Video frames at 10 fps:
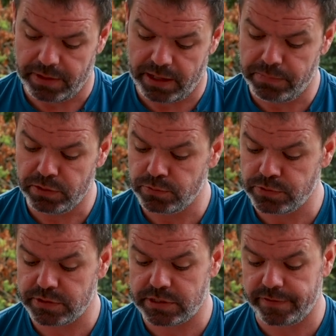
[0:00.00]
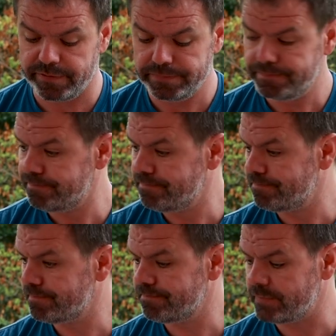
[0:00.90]
and minerals and stuff.
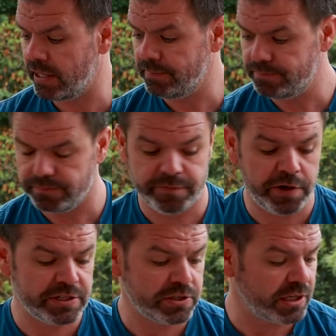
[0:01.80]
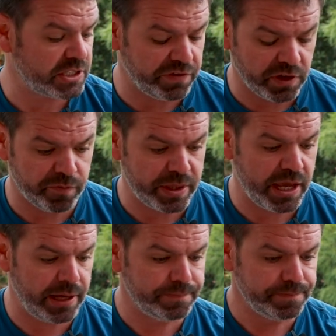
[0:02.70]
Yeah, very scientific of me
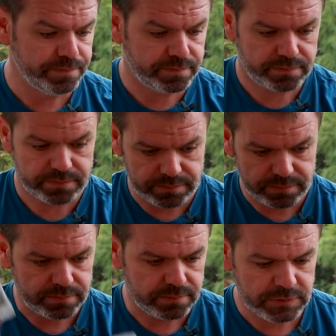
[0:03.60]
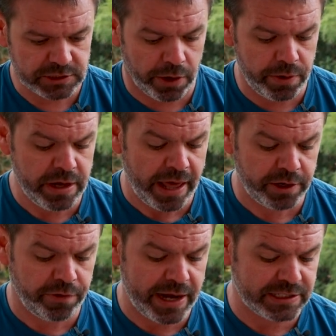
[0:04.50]
there. So another
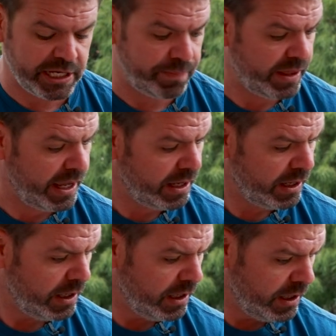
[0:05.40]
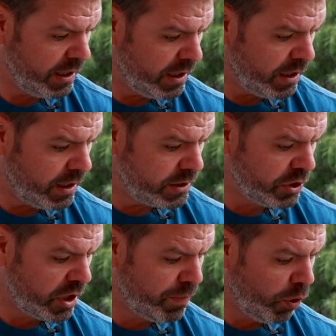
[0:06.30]
great tip there,
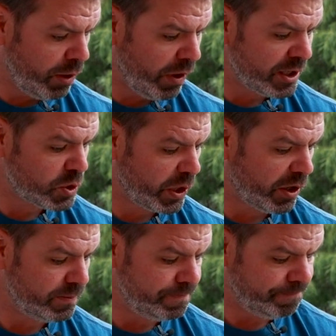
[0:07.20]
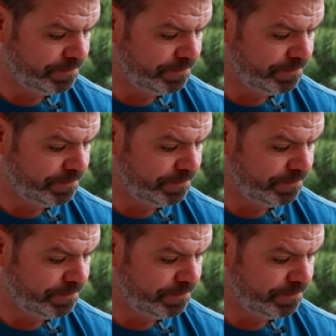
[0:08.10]
Johnny boy. What else we got?